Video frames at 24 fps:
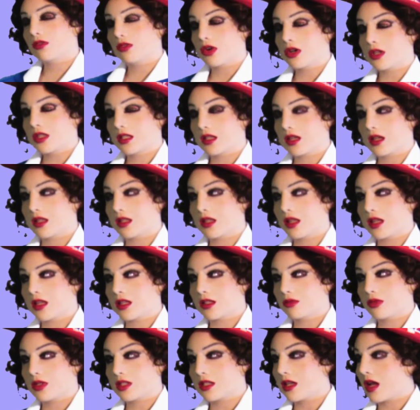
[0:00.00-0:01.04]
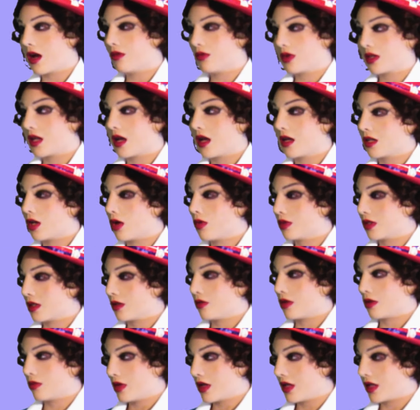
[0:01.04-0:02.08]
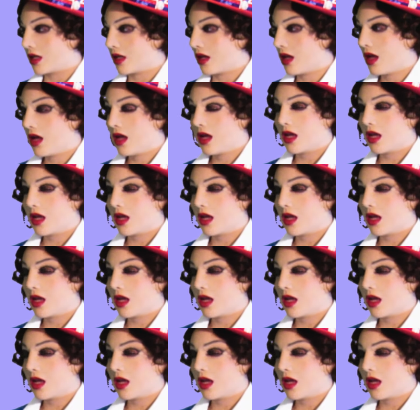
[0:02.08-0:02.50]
unfortunately, it was not what I had hoped it would be.